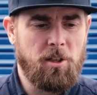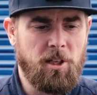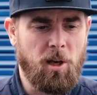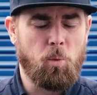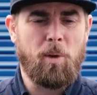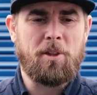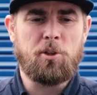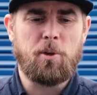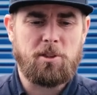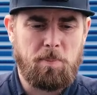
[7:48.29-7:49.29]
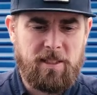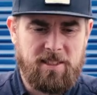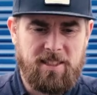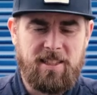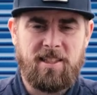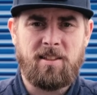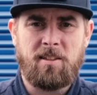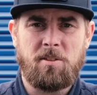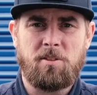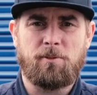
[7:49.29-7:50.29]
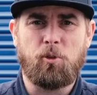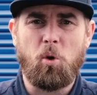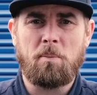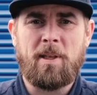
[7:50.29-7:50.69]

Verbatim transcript: you know, when the USB-C form